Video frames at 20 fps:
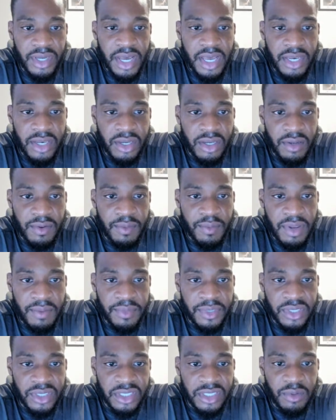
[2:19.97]
And let
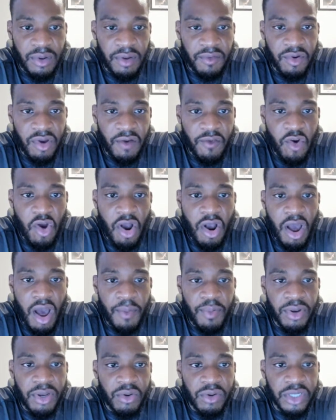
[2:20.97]
me just see what I've got. I've got a
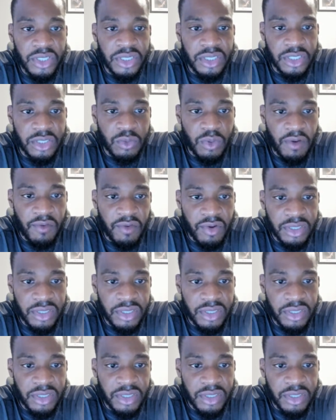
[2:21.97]
couple of questions as well.